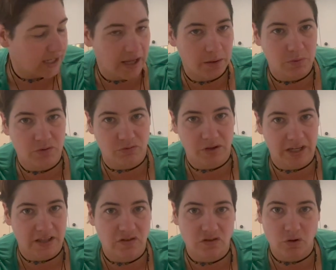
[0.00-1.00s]
It was
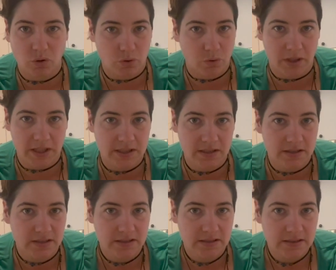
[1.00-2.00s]
ready so quick.
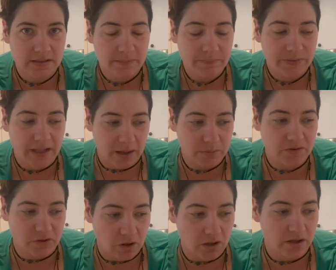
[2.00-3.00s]
That was
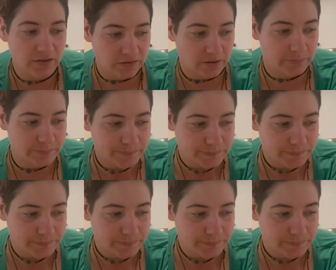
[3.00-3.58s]
awesome.